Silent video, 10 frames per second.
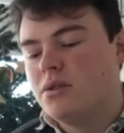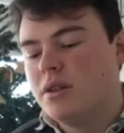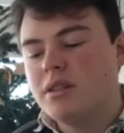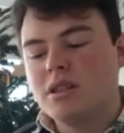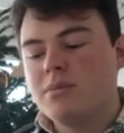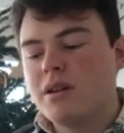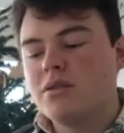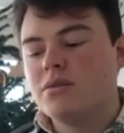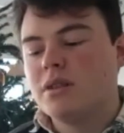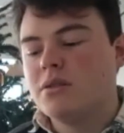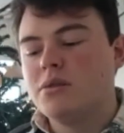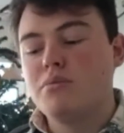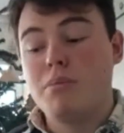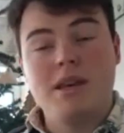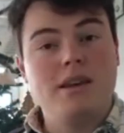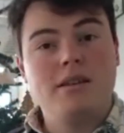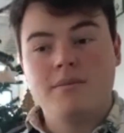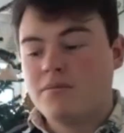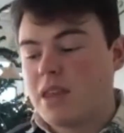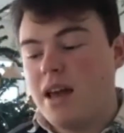drinks a special drink called mead,
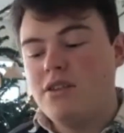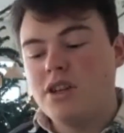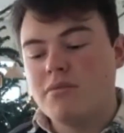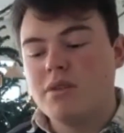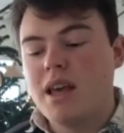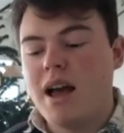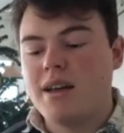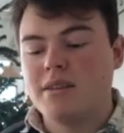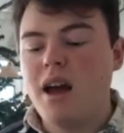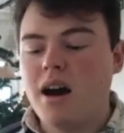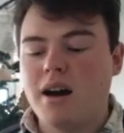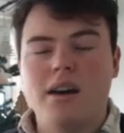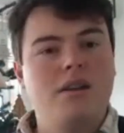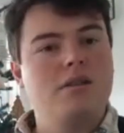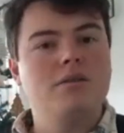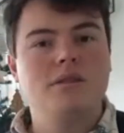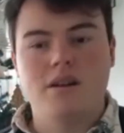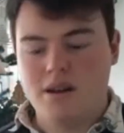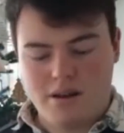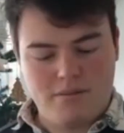and generally has a high old
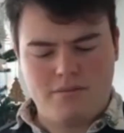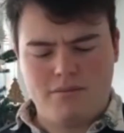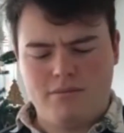time.